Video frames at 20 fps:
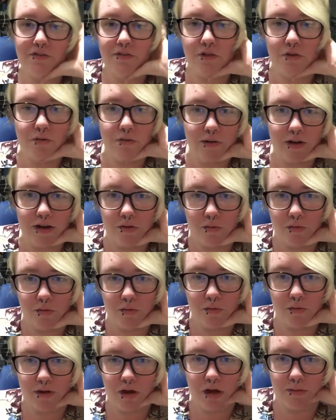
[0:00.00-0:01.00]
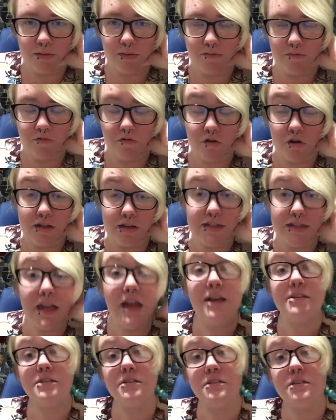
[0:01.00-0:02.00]
you read a webcomic before?
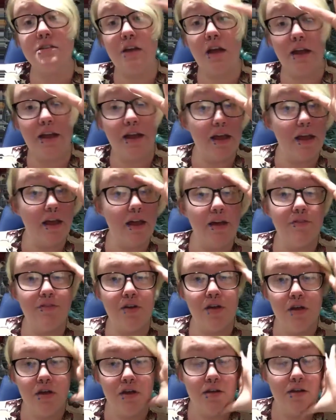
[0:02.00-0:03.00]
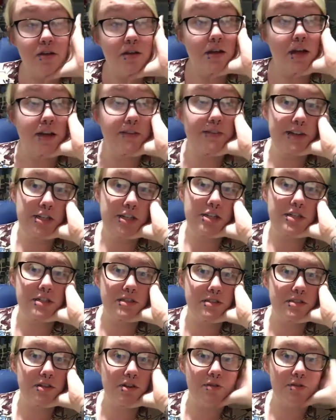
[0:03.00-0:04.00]
Yes, I have. I've actually
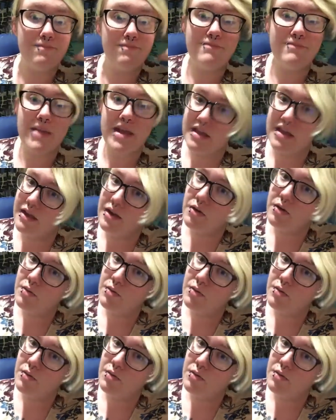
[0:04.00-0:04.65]
considered making a